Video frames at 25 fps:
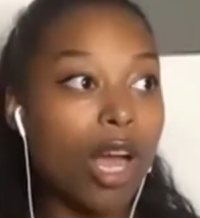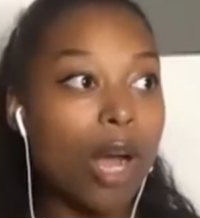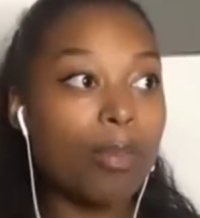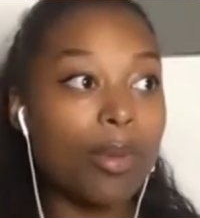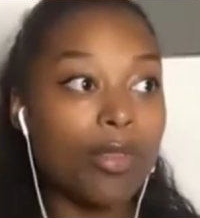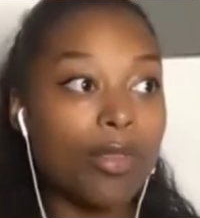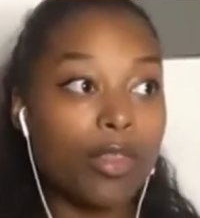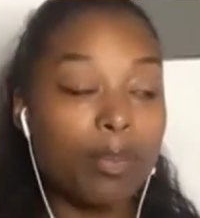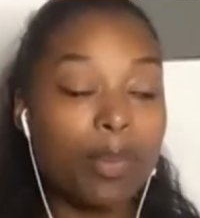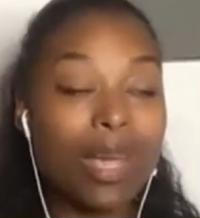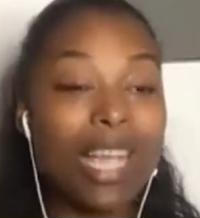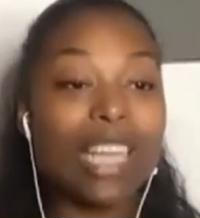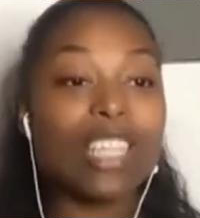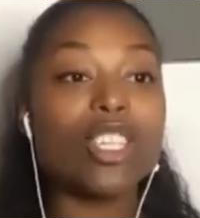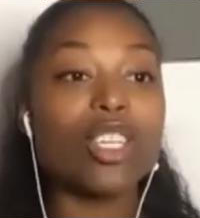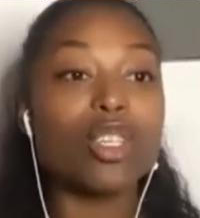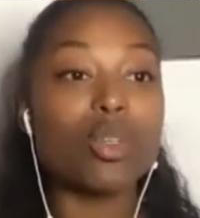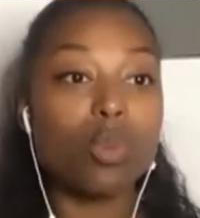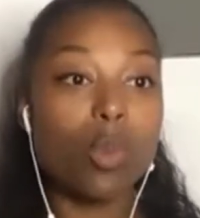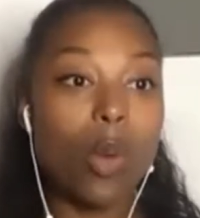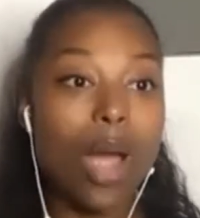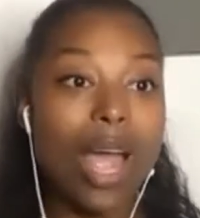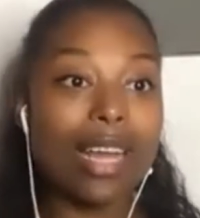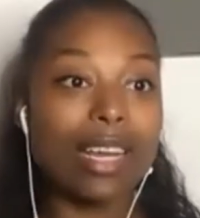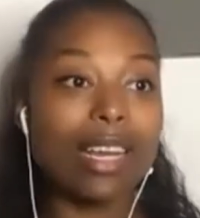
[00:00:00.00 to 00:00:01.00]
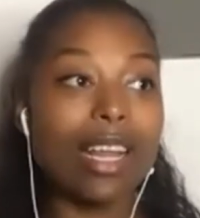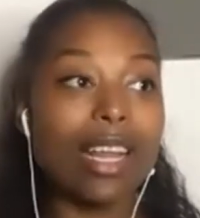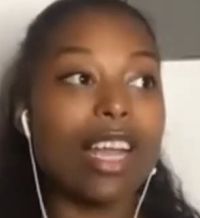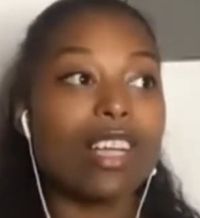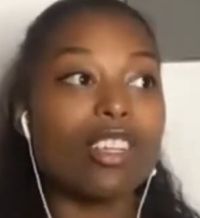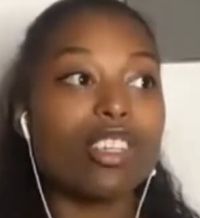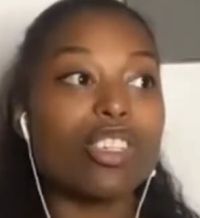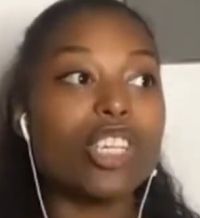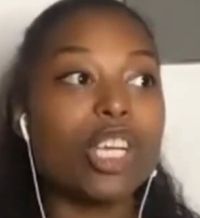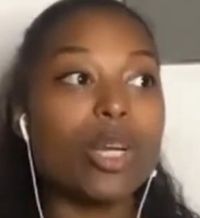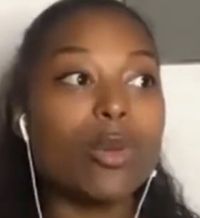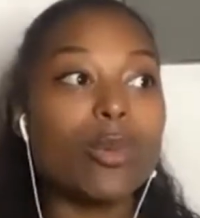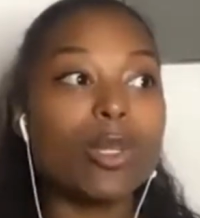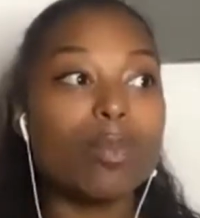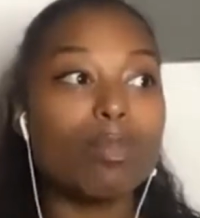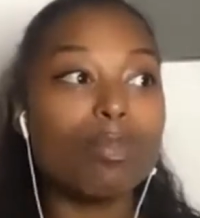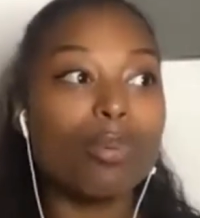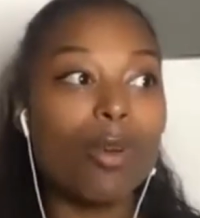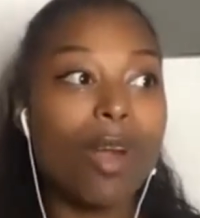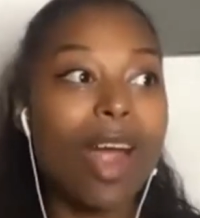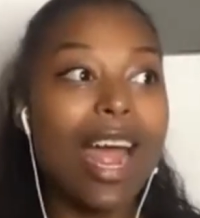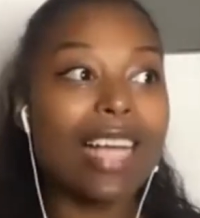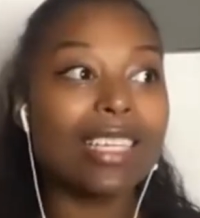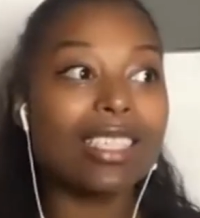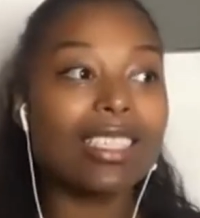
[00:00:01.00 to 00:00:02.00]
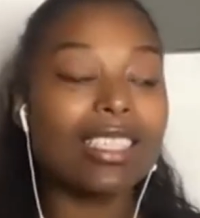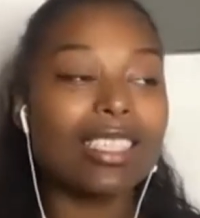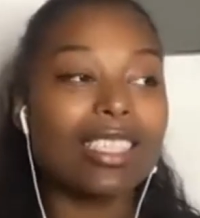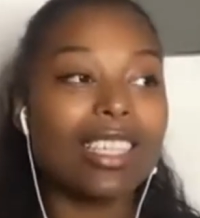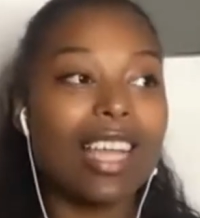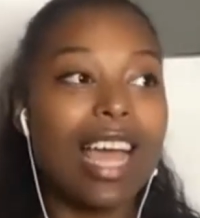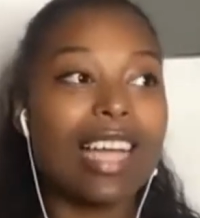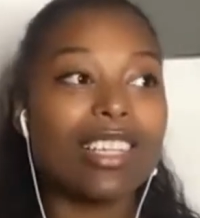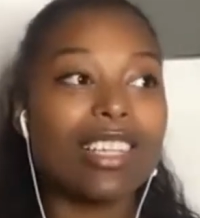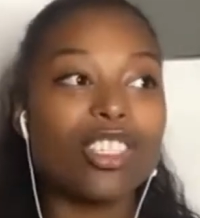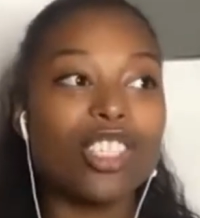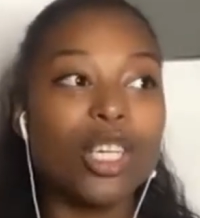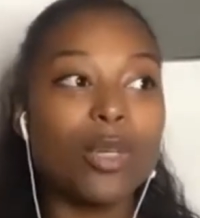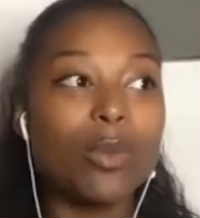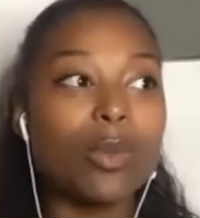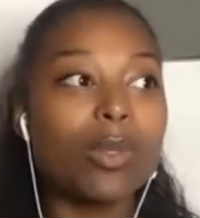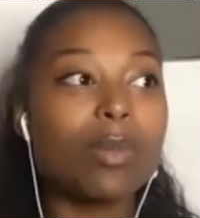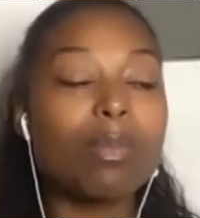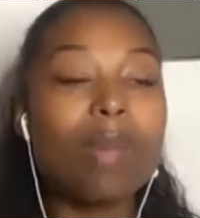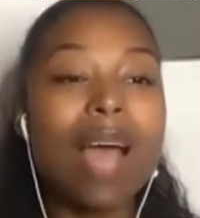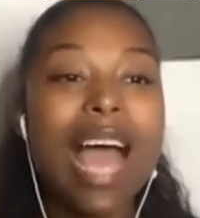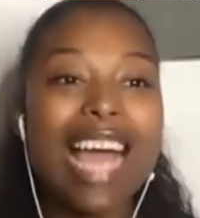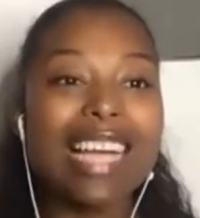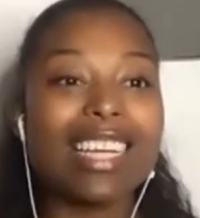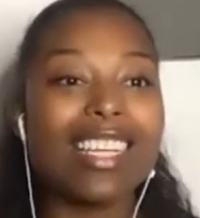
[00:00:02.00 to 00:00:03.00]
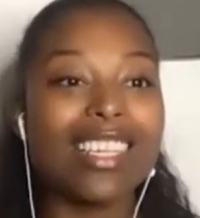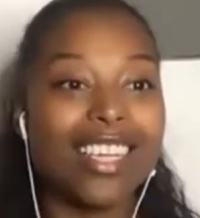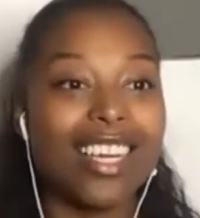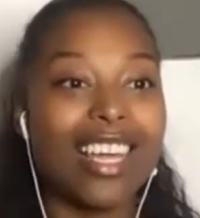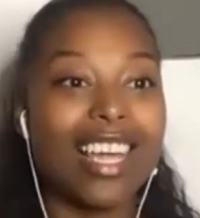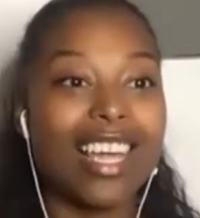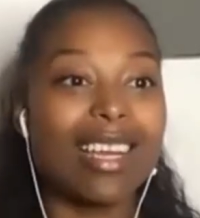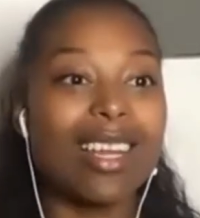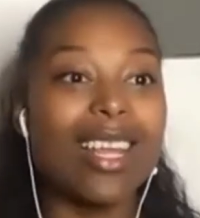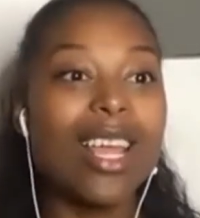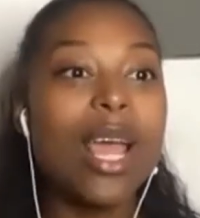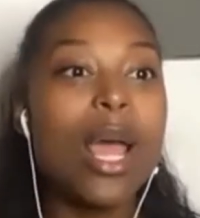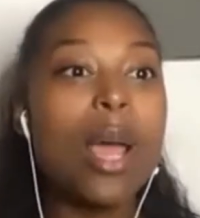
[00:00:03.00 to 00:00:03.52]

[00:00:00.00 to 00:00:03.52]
But the pictures went, and she was pressed and she was panicking